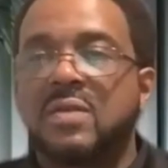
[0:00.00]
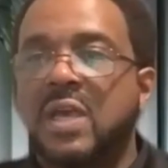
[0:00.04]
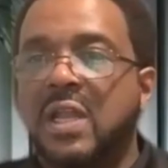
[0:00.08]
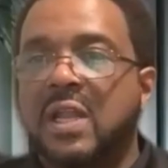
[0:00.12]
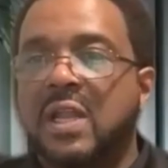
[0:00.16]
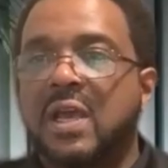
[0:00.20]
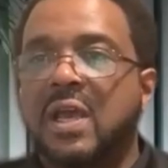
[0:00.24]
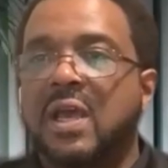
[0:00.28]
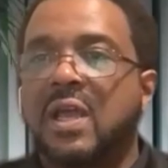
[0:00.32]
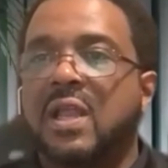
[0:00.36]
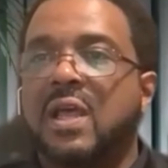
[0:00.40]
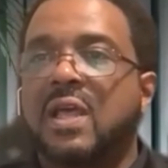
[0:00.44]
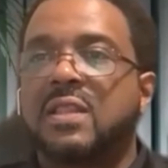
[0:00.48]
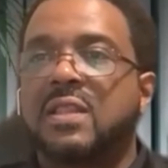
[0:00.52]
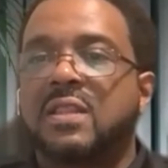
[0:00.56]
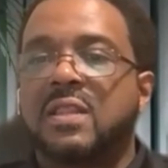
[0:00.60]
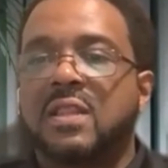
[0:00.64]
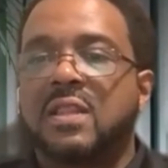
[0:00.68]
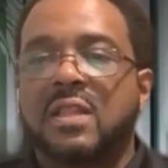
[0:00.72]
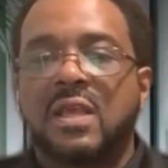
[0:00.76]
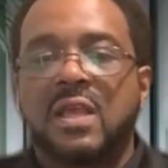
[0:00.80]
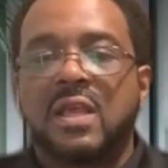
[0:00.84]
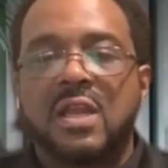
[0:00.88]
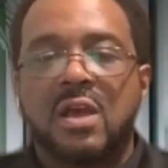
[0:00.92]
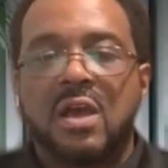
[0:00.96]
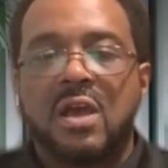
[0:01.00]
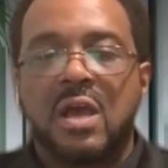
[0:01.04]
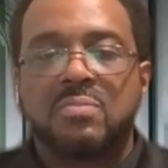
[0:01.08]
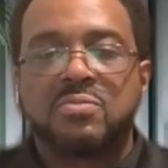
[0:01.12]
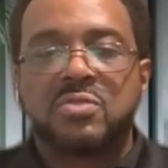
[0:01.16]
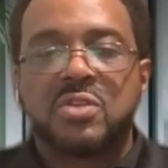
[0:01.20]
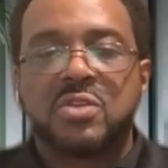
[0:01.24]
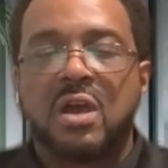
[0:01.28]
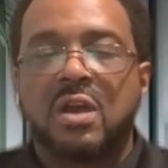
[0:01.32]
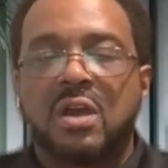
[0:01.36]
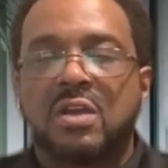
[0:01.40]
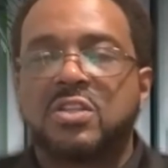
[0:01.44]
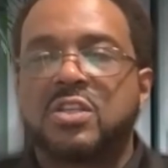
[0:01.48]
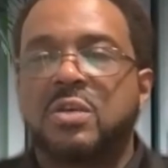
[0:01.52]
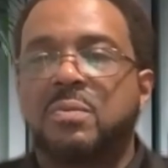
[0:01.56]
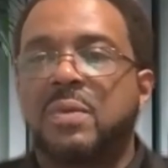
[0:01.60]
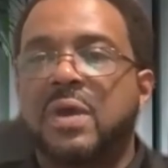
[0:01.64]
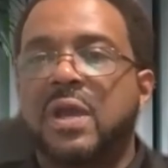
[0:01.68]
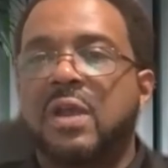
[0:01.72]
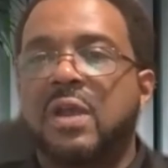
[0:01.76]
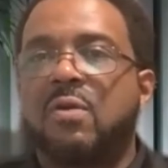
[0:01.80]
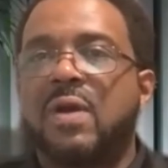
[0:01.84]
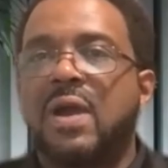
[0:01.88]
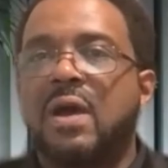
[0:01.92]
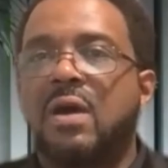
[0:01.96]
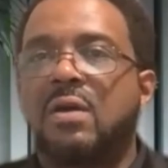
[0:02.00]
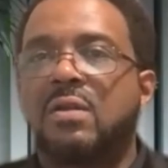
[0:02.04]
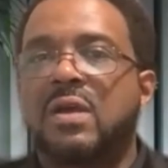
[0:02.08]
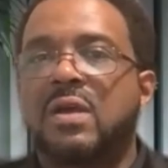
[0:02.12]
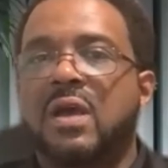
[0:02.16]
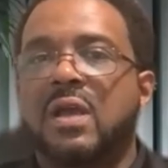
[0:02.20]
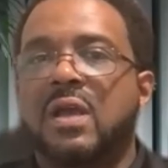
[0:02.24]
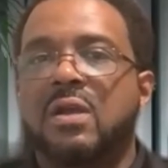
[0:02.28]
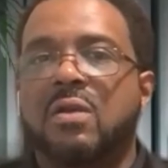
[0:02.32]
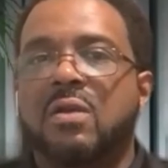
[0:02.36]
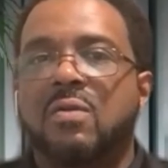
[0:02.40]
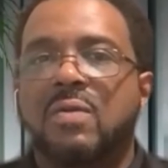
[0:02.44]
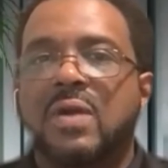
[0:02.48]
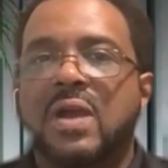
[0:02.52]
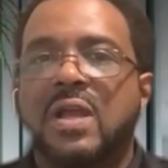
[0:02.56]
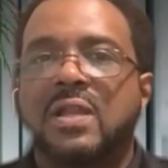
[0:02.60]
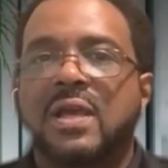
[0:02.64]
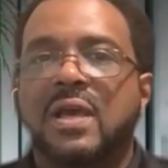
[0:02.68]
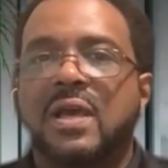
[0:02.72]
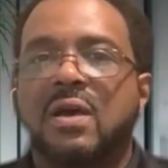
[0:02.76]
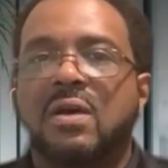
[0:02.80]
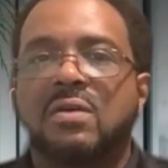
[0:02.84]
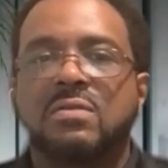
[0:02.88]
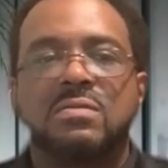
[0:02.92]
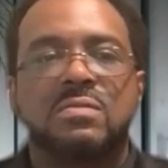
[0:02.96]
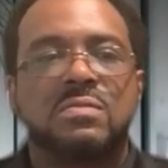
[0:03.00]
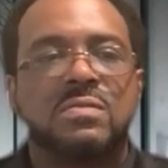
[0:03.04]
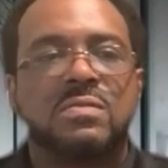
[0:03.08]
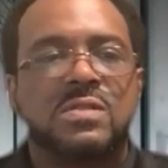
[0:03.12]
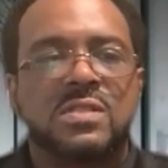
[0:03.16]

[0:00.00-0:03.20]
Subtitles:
and I'm talking to my crowd out here right now.